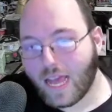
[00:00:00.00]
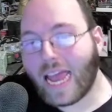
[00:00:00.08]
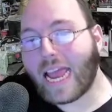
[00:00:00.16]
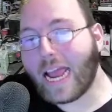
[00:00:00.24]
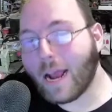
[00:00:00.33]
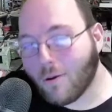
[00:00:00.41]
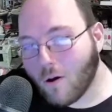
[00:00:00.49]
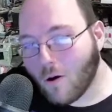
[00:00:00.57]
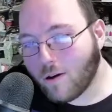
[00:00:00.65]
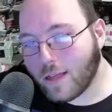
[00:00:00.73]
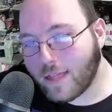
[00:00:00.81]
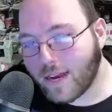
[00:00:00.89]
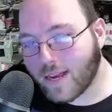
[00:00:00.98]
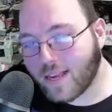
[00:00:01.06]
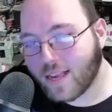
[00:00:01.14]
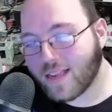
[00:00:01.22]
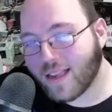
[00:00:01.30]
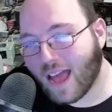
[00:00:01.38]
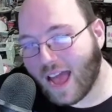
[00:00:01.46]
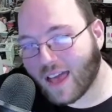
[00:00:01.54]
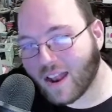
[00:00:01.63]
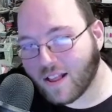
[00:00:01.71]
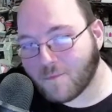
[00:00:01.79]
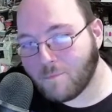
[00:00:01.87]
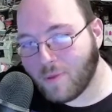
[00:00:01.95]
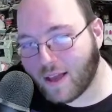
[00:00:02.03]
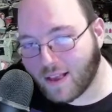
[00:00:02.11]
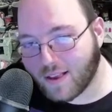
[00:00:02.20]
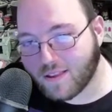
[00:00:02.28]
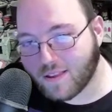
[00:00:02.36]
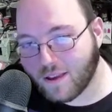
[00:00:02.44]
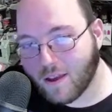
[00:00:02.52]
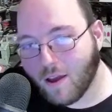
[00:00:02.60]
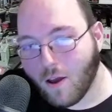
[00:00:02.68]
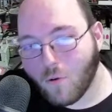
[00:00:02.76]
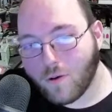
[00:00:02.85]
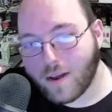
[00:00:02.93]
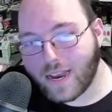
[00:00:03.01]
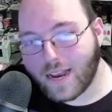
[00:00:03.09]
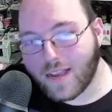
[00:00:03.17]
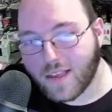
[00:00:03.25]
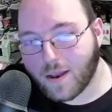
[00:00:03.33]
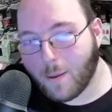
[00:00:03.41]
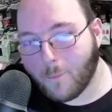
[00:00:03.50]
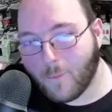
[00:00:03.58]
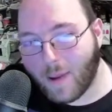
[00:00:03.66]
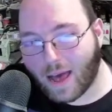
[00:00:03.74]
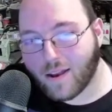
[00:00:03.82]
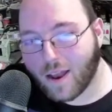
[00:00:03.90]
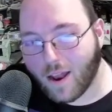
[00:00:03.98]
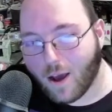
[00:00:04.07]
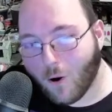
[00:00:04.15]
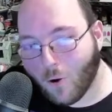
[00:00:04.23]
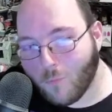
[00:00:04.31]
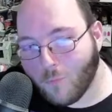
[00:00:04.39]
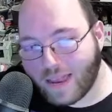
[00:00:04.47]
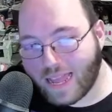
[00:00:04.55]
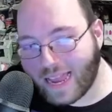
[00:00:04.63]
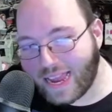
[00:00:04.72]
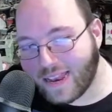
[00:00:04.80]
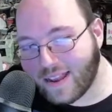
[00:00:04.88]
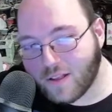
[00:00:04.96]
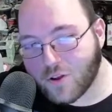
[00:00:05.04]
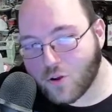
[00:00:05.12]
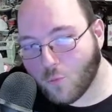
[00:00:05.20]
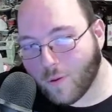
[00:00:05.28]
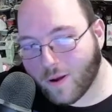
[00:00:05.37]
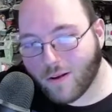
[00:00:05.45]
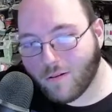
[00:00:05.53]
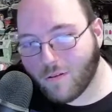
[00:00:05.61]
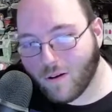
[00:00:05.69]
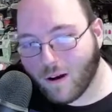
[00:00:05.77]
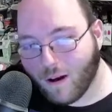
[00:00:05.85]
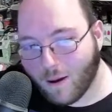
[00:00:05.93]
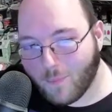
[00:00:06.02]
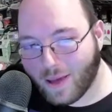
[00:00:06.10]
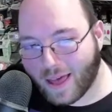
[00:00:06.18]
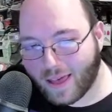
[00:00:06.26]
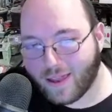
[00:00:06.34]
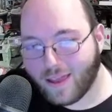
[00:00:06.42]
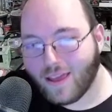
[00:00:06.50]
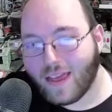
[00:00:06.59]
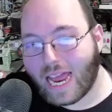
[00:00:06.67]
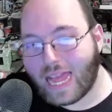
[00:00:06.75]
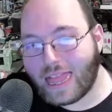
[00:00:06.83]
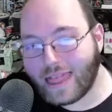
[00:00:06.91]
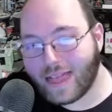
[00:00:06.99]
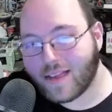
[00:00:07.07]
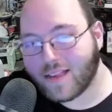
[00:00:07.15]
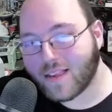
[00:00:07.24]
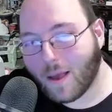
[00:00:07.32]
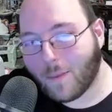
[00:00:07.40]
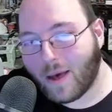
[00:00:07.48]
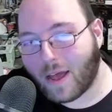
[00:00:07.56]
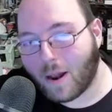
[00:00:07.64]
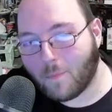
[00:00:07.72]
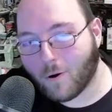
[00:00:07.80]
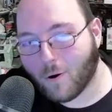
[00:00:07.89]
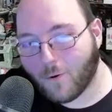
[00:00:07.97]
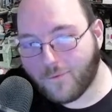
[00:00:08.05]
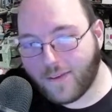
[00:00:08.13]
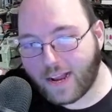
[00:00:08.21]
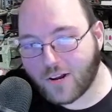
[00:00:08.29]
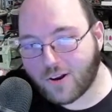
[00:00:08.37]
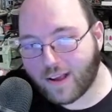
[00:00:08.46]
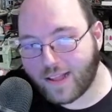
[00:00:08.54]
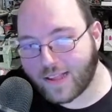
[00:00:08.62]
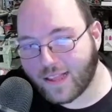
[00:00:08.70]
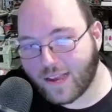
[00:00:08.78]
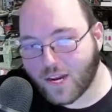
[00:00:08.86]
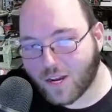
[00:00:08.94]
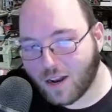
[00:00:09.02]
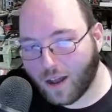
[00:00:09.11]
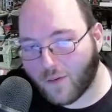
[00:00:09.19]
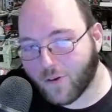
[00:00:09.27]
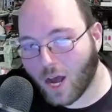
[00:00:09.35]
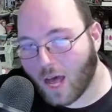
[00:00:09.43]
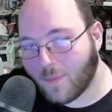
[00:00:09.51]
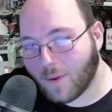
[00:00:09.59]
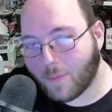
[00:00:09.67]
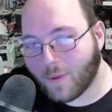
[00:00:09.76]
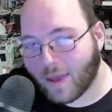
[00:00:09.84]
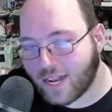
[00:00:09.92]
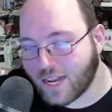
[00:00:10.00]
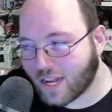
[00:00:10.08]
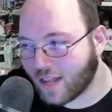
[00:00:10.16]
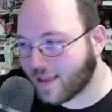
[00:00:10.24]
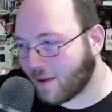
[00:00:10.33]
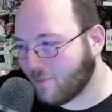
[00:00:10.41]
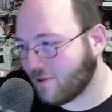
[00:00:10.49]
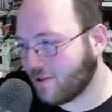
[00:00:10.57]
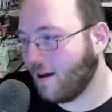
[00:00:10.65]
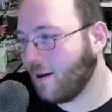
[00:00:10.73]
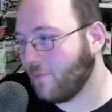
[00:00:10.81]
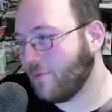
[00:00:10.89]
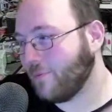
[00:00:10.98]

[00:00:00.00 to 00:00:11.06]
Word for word: Heroclix is at its best when it is an about open-ended superhero combat and less about a perfect translation of comic page to tabletop.